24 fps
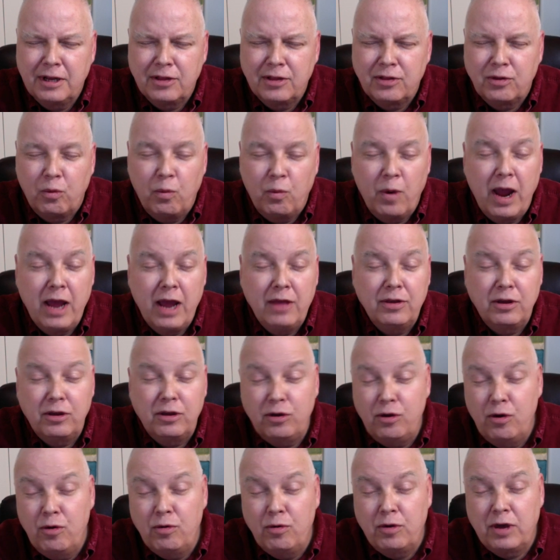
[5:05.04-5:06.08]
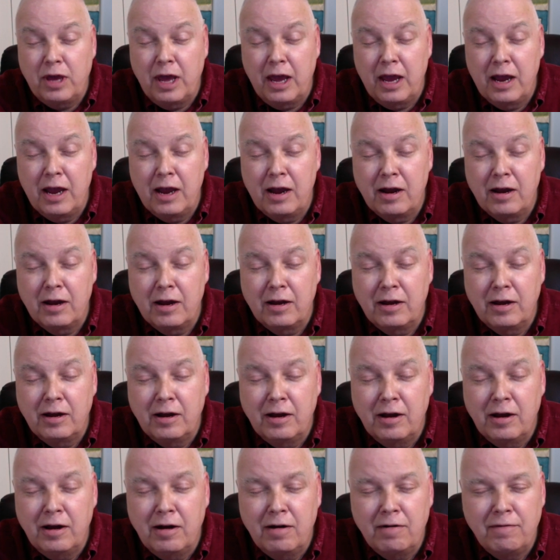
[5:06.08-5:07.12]
the way that you care
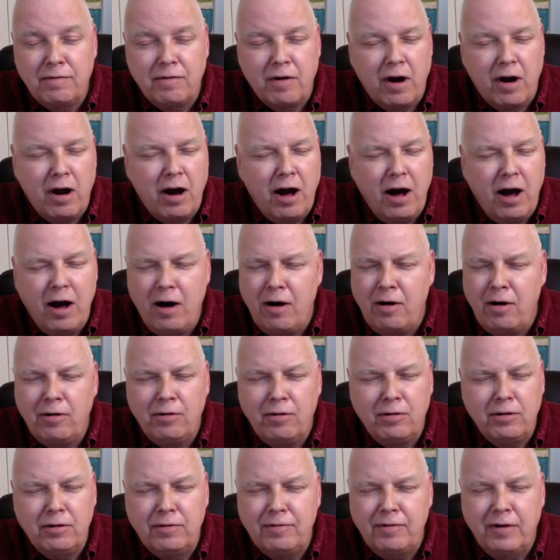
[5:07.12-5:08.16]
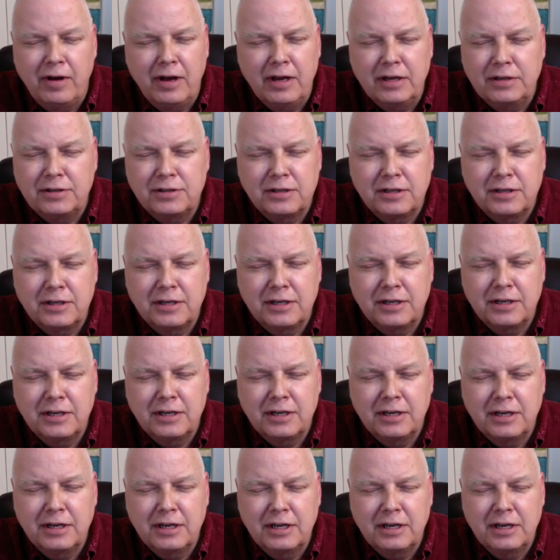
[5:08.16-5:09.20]
for all of us.
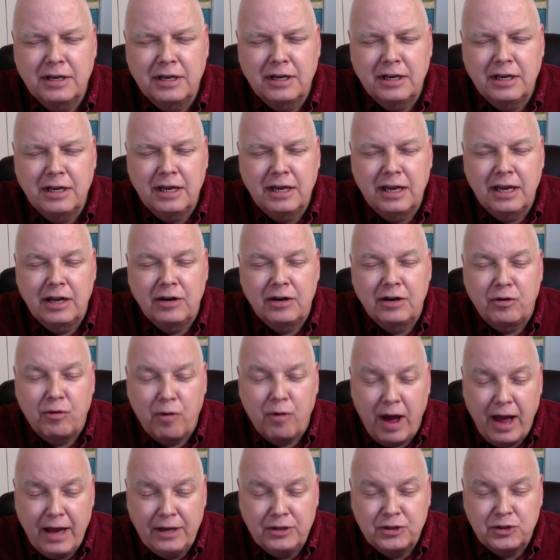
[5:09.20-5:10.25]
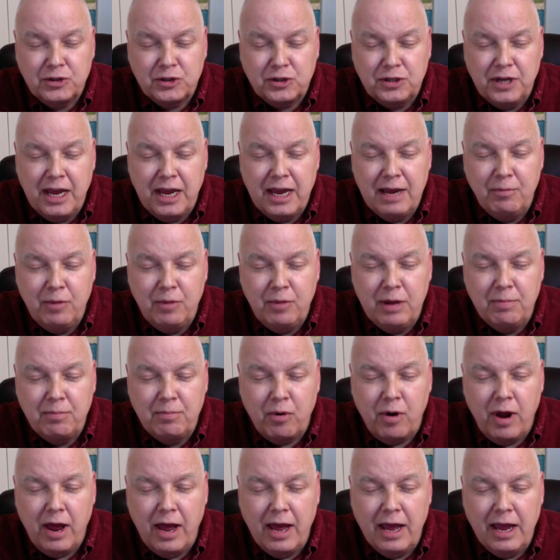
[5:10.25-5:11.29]
In Christ's name we
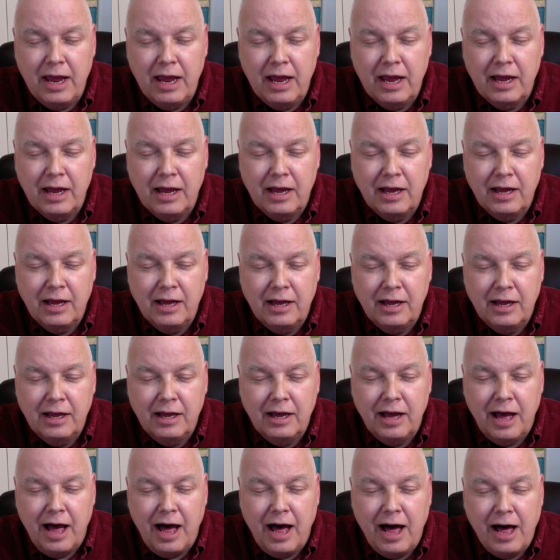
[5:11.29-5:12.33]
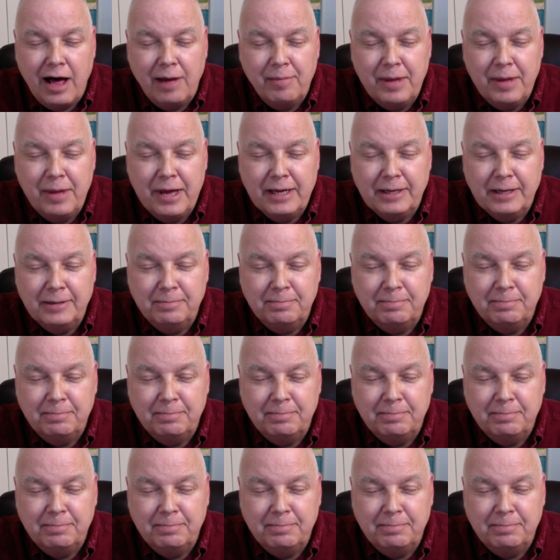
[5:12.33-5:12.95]
pray. Amen.